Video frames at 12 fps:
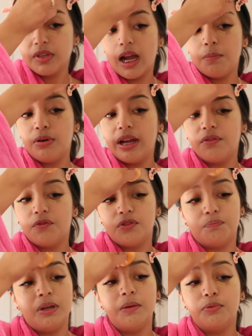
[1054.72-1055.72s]
I pray for
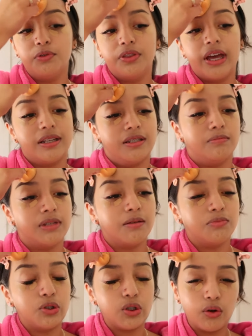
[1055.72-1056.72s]
people that
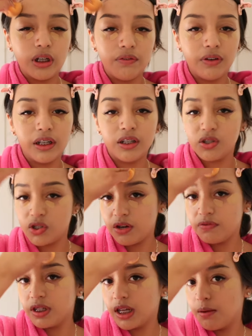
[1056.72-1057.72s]
sometimes don't even
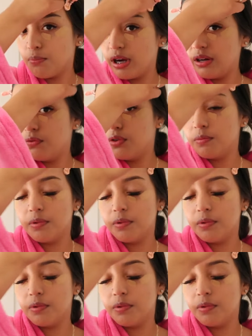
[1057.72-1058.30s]
deserve to get prayed for,